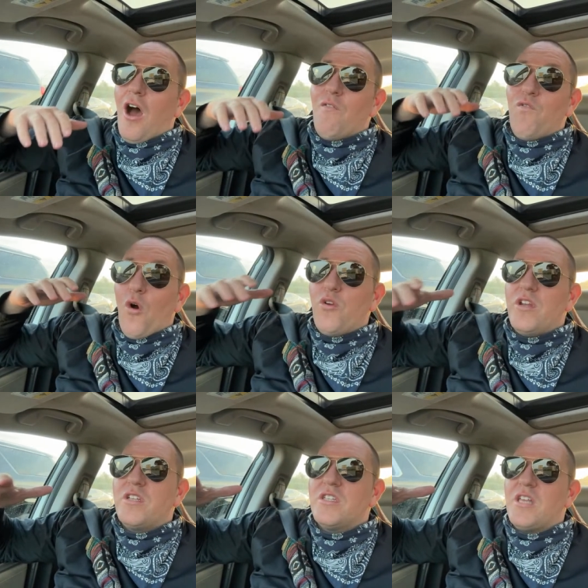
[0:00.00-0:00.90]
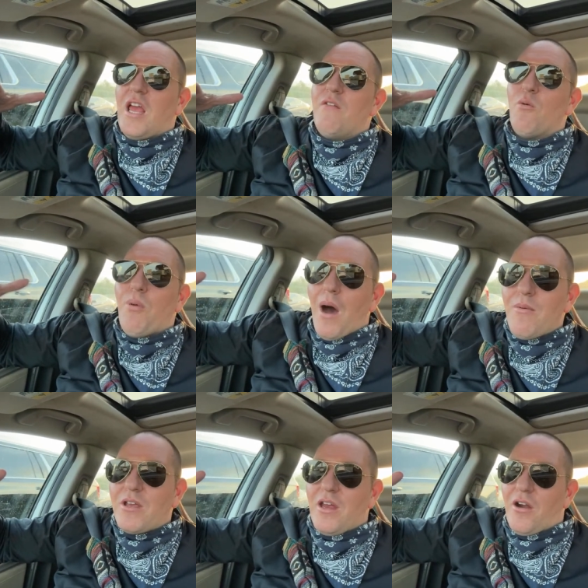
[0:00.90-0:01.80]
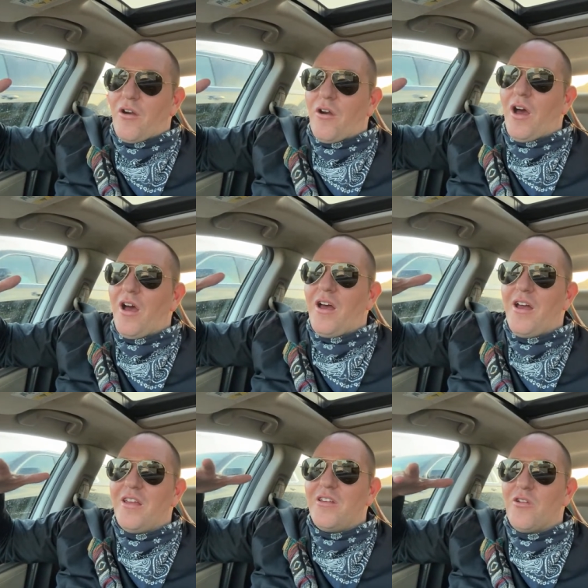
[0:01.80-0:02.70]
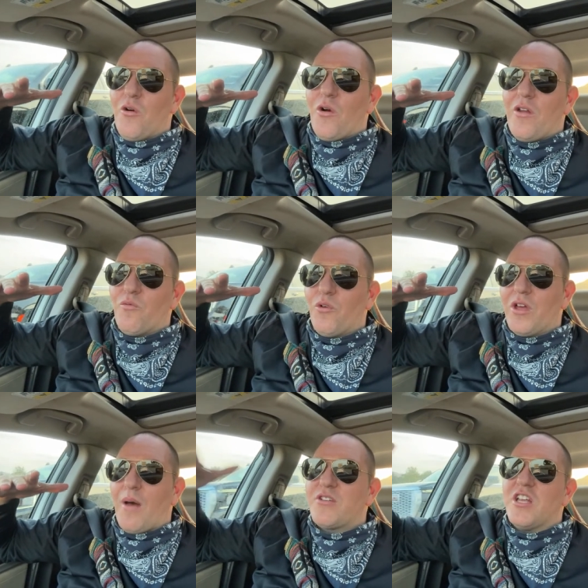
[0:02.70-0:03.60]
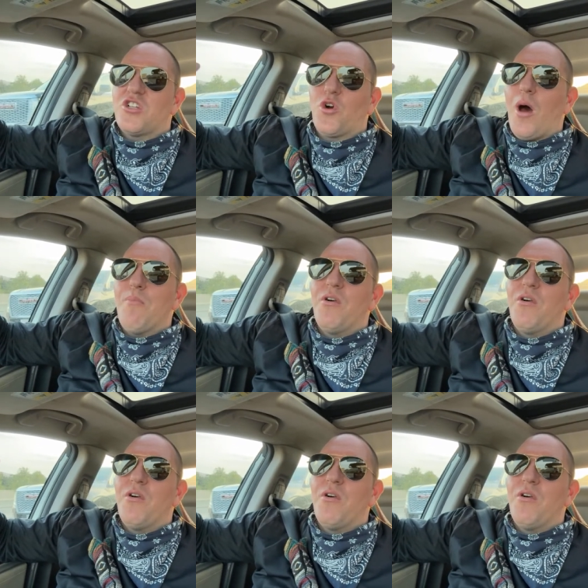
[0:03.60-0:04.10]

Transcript: voted to save Obamacare, and really upset Trump